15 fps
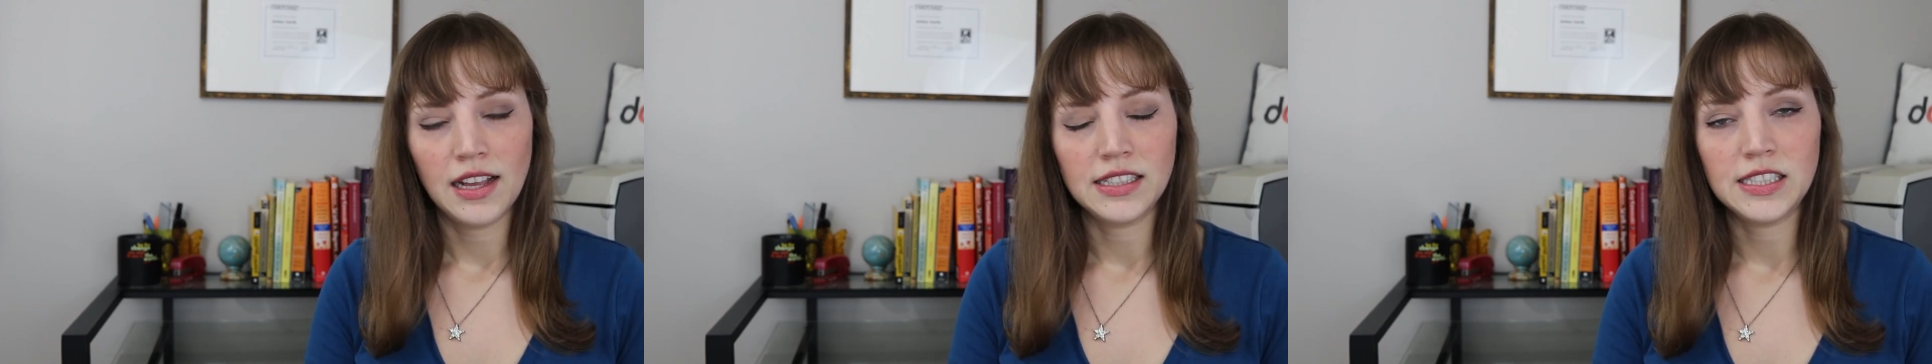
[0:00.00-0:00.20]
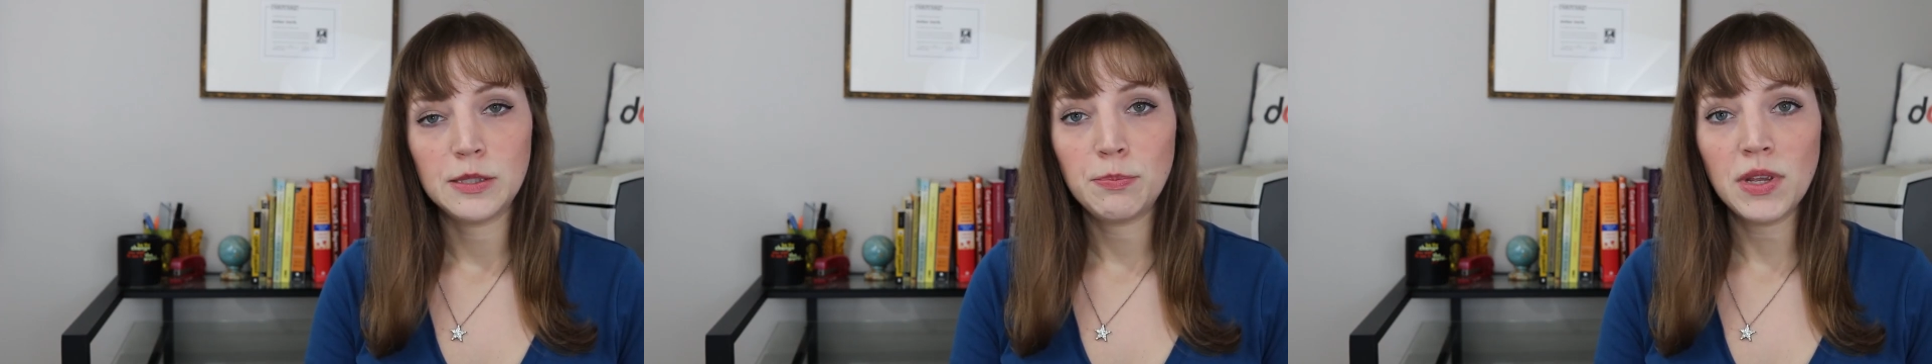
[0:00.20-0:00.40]

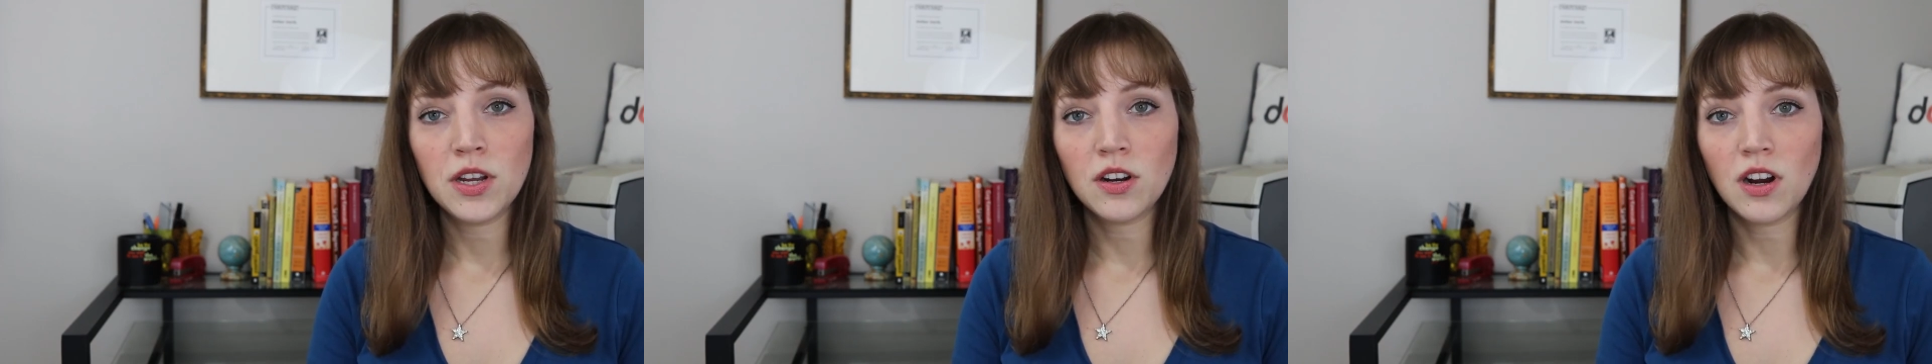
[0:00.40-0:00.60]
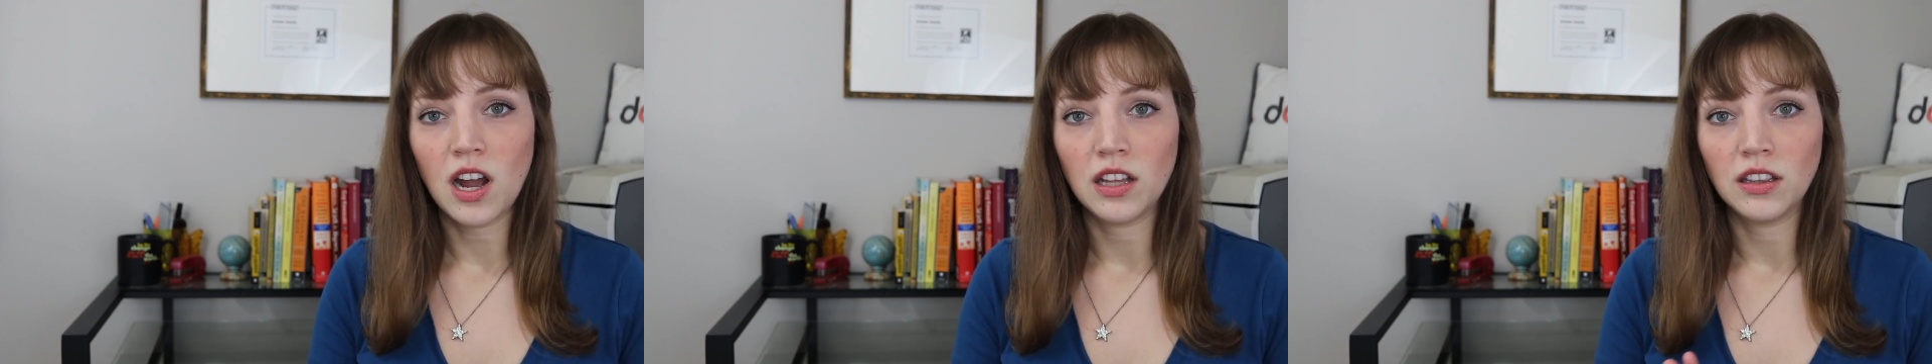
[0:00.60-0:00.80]
and
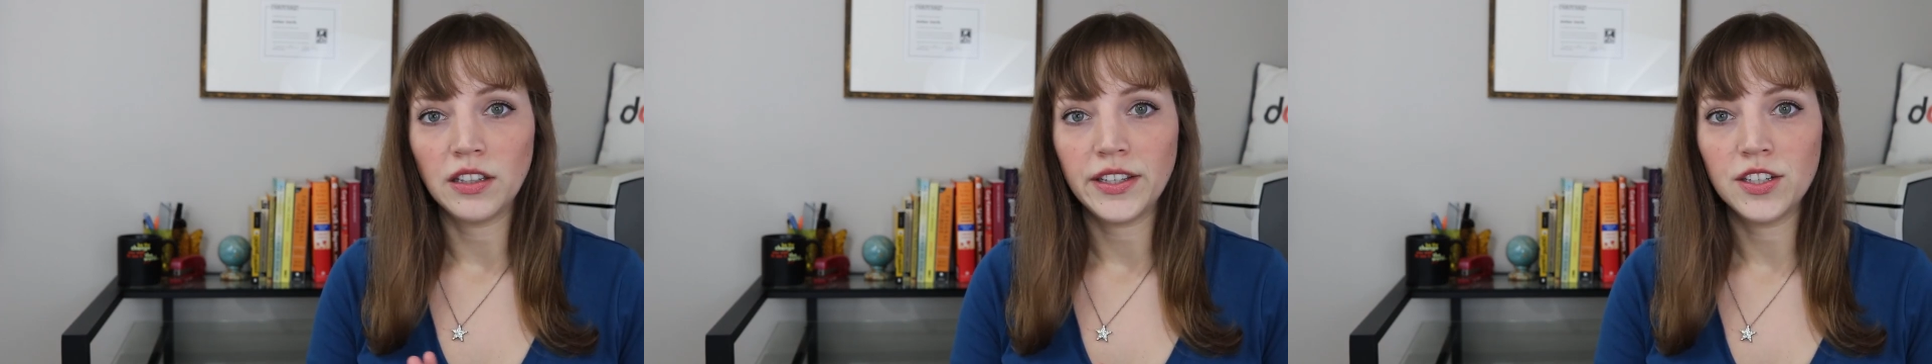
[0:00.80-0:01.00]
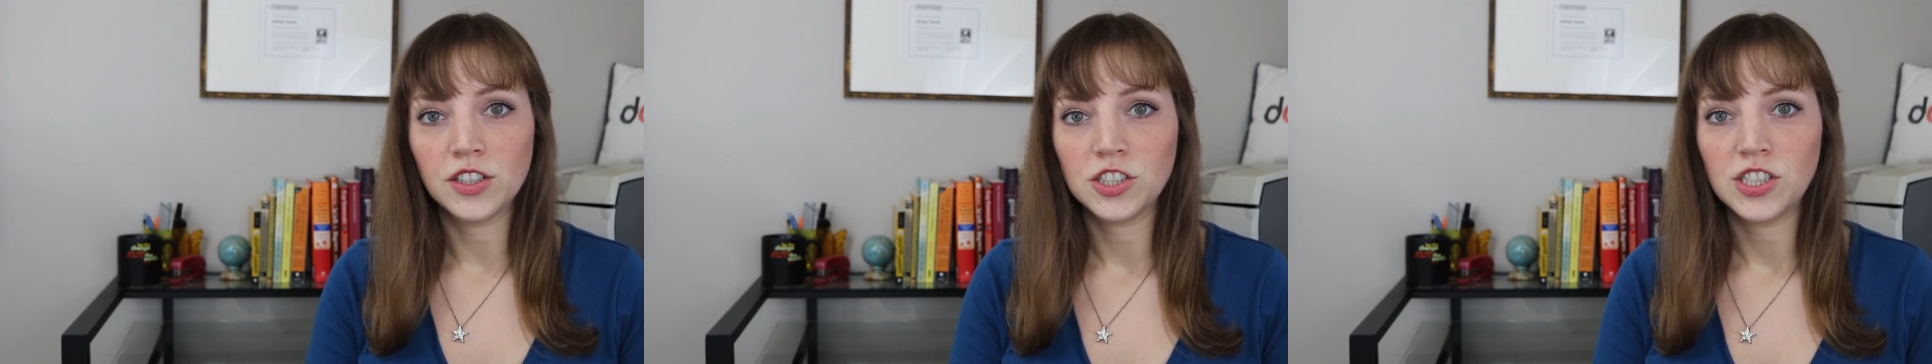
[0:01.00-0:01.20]
speaker on
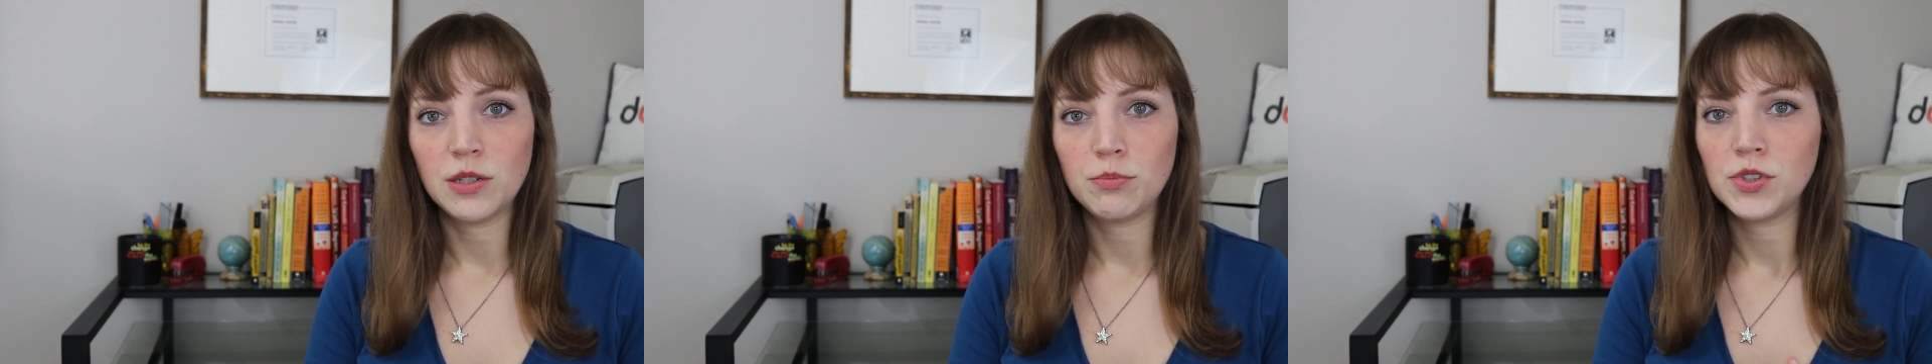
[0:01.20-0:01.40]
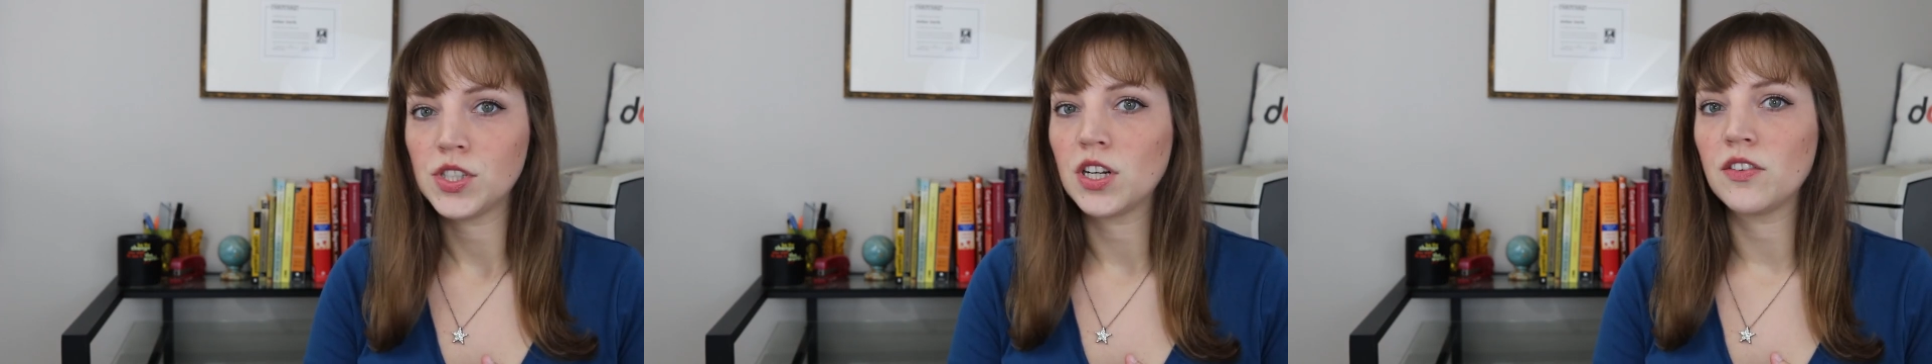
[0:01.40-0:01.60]

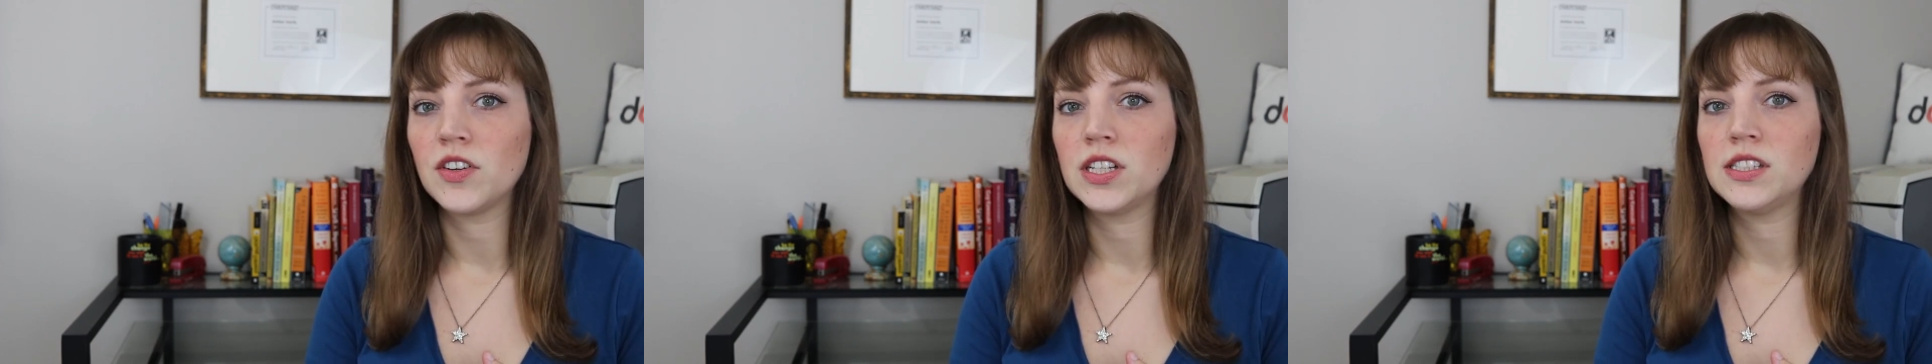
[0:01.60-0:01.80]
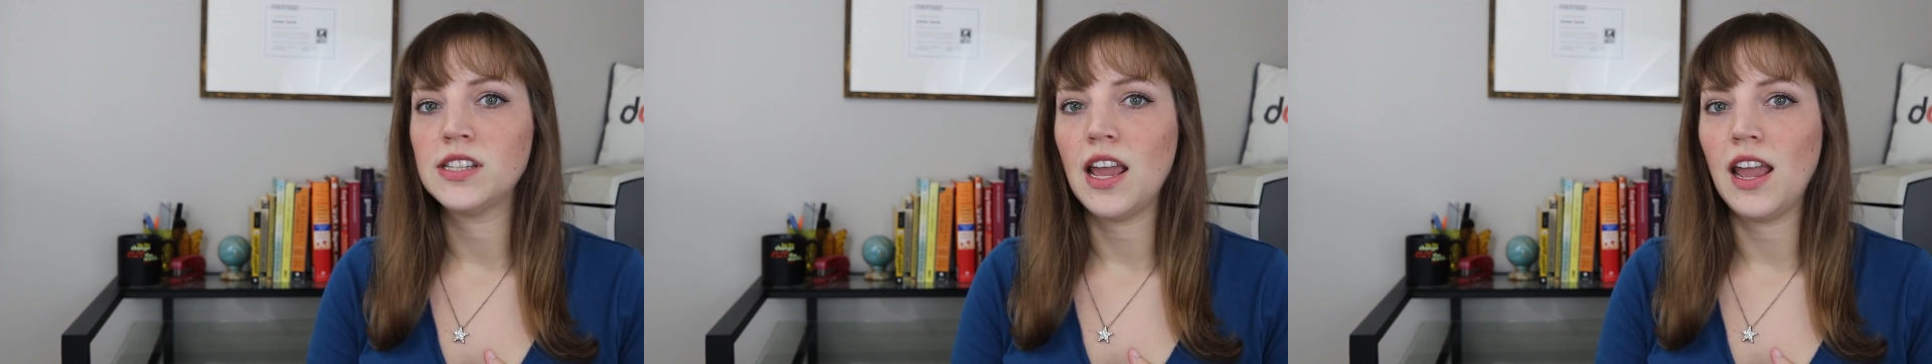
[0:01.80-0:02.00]
leadership,
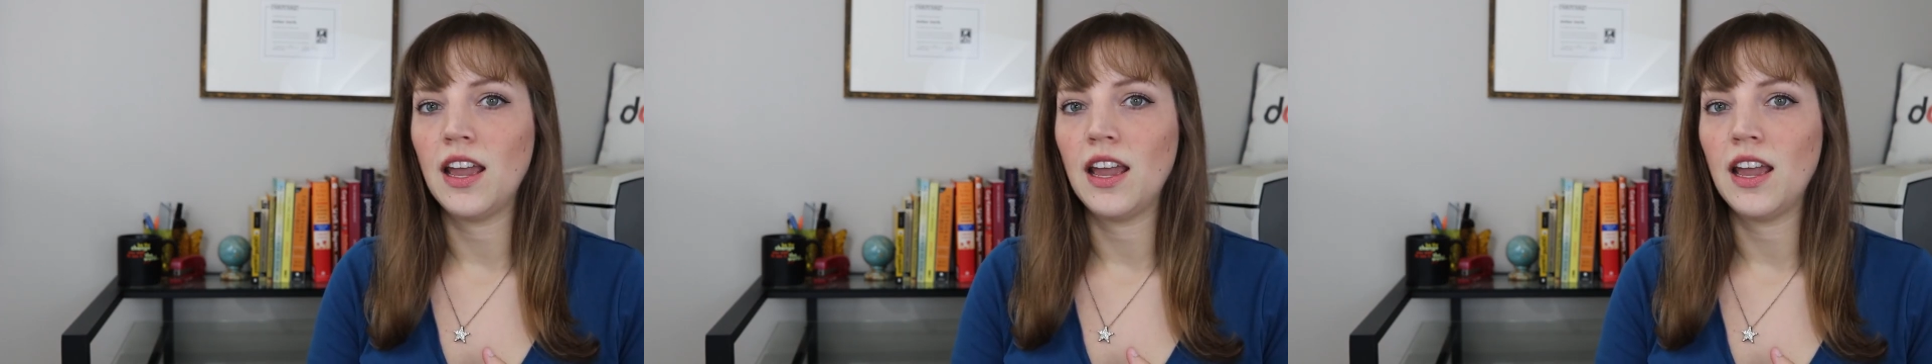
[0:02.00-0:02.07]
service,